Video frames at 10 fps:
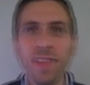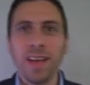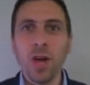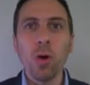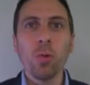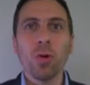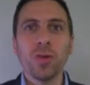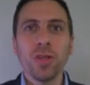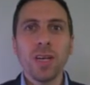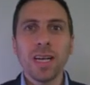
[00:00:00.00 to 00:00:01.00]
no one
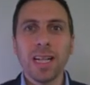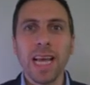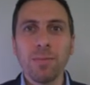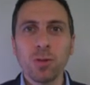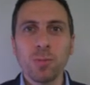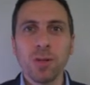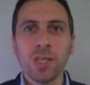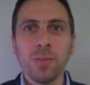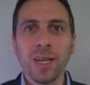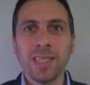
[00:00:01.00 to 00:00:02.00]
claimed
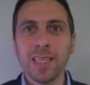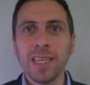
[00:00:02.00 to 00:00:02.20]
responsibility.